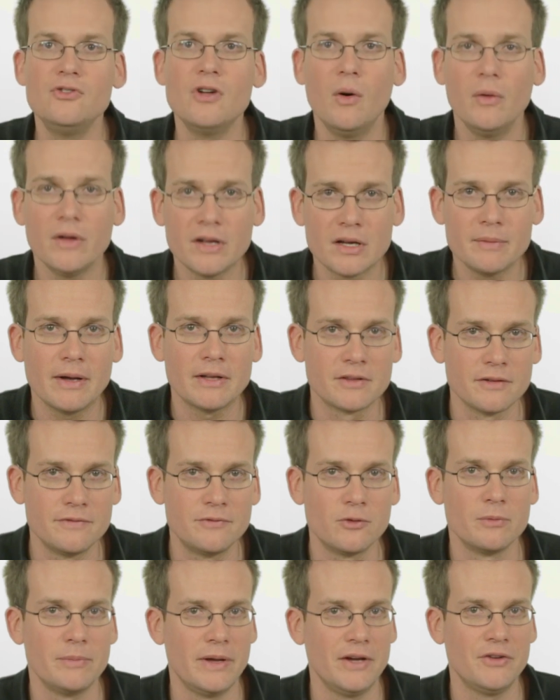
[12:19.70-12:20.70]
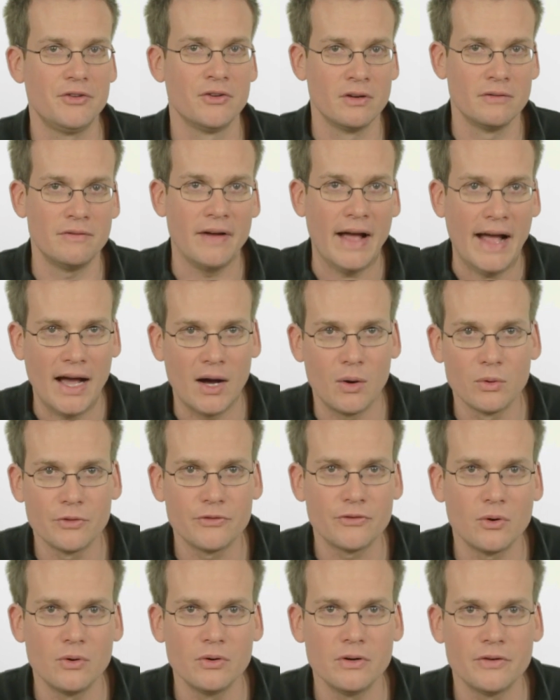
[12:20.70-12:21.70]
knowing about the formation of our
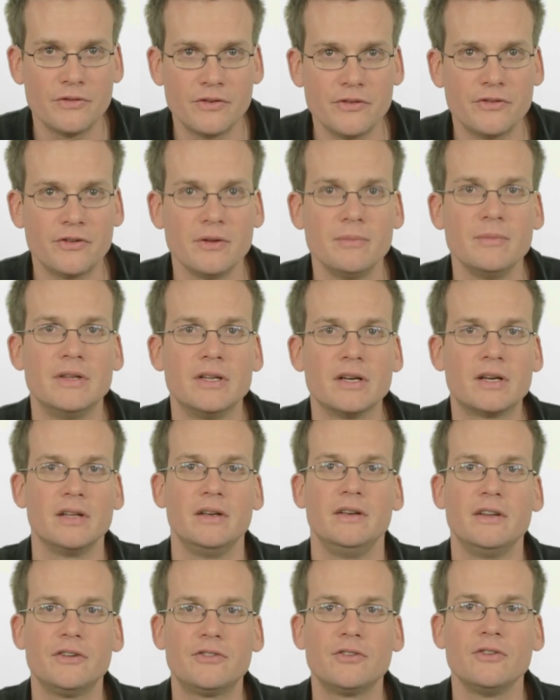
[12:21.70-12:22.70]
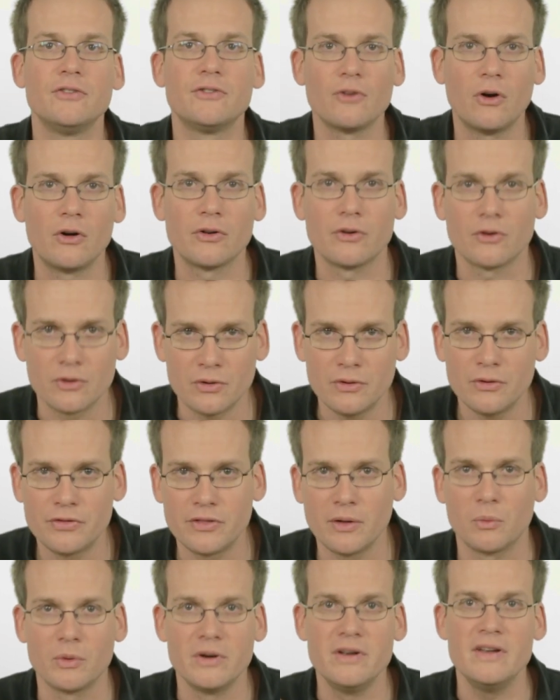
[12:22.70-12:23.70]
solar system and the conditions on
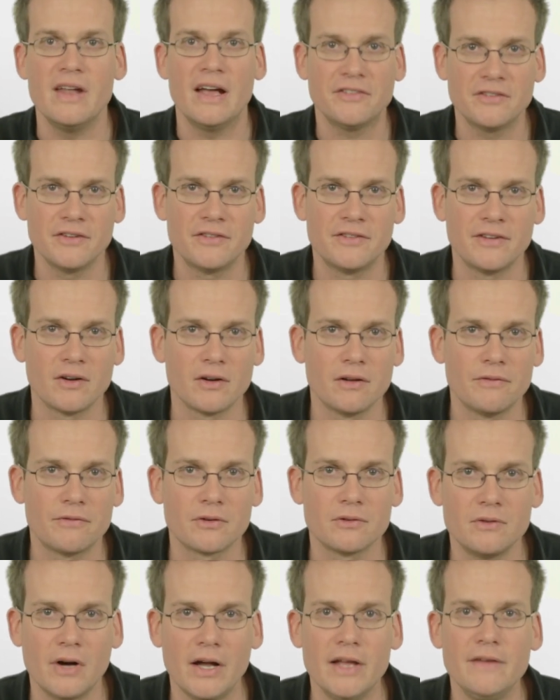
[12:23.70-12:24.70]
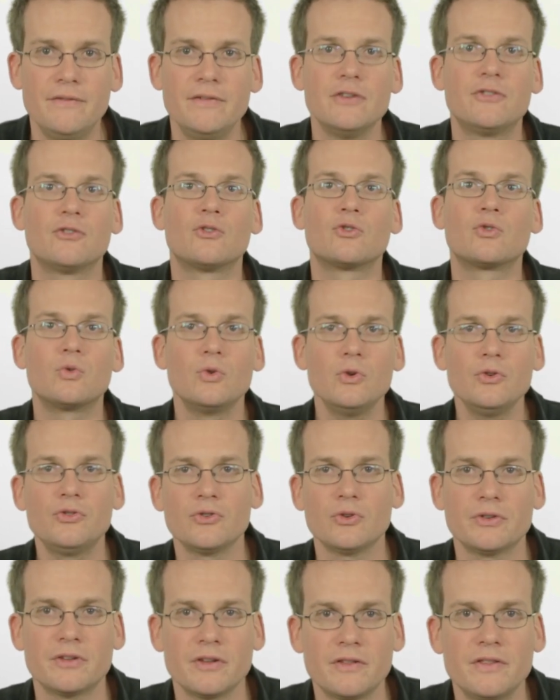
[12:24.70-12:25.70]
Earth that were necessary for life is
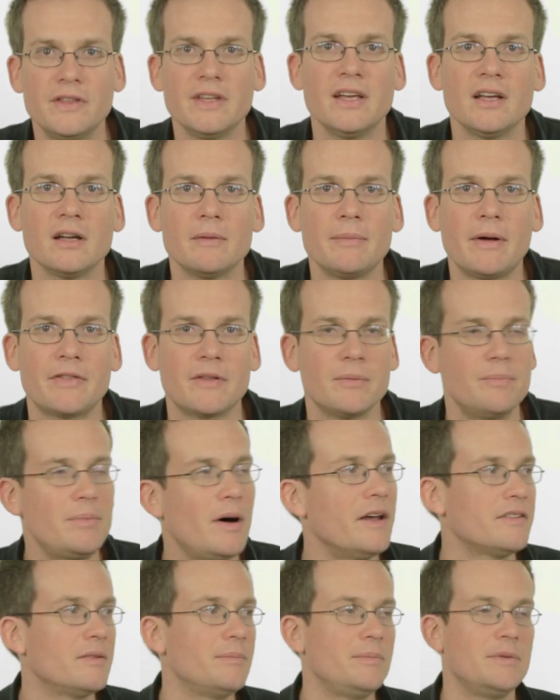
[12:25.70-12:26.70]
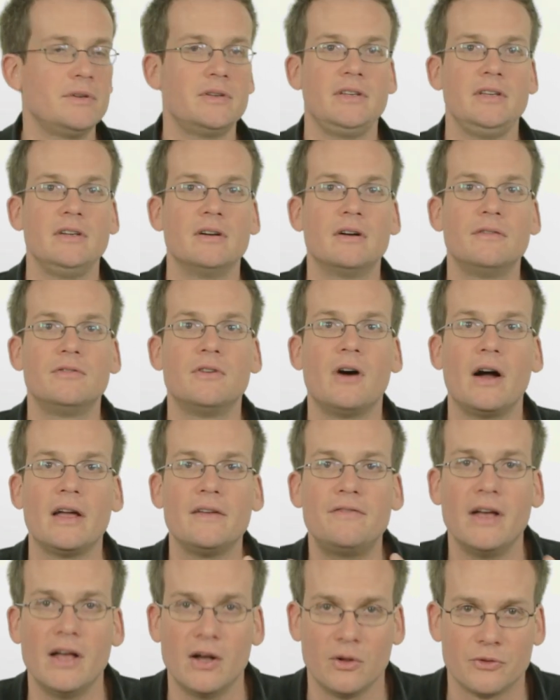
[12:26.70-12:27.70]
crucial to thinking about the possibility of
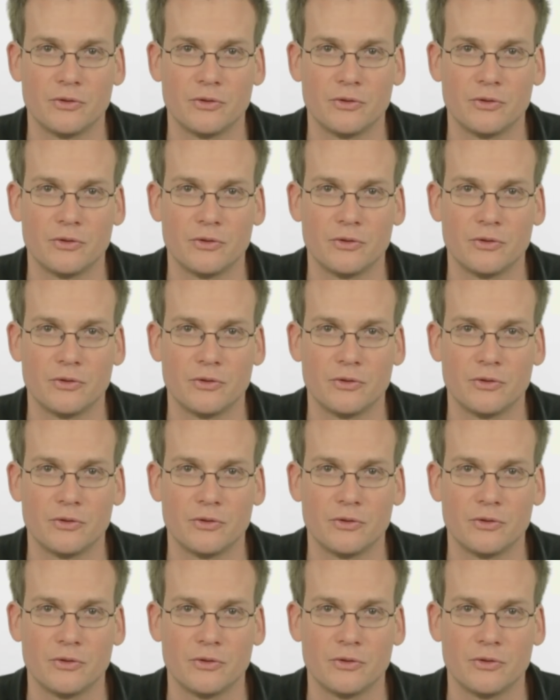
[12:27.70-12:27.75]
life